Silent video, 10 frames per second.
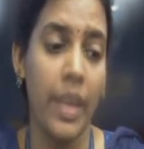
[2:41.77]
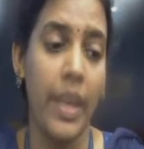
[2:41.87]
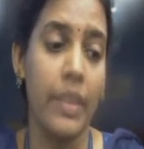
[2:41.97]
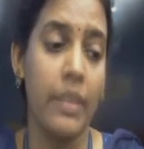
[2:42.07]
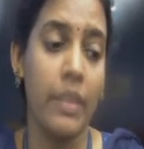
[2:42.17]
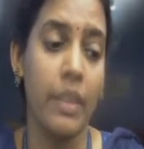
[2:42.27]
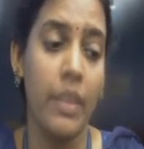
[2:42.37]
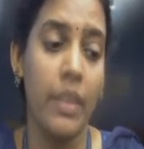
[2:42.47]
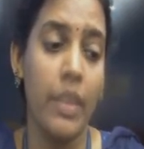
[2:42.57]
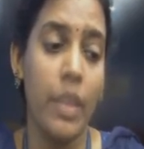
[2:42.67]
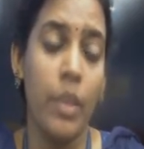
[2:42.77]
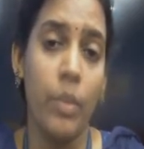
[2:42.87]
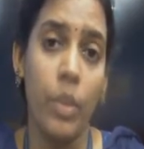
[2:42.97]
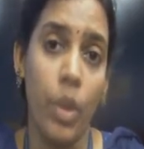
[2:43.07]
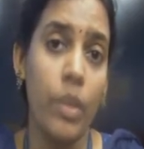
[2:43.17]
And
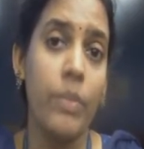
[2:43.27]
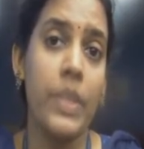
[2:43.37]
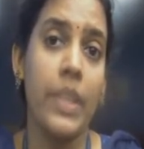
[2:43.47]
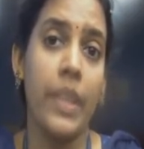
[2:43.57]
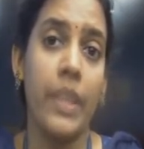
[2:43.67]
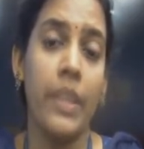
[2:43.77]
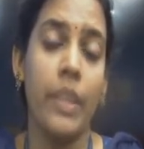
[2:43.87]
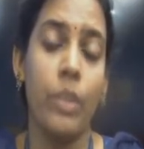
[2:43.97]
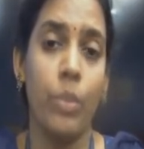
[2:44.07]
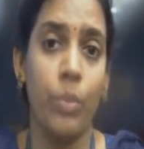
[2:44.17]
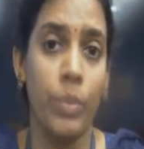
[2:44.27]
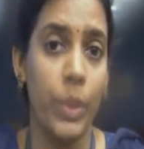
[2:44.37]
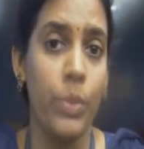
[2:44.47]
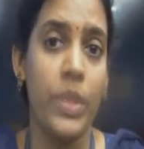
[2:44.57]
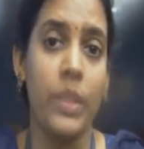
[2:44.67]
all of us are getting into the
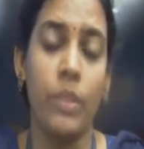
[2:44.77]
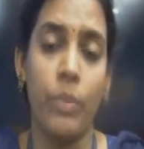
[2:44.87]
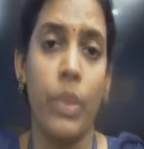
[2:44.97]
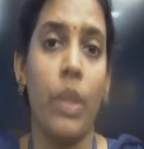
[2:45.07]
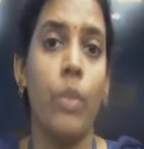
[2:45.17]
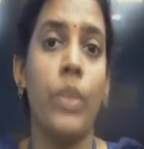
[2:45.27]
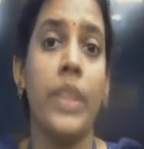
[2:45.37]
usage of cloud.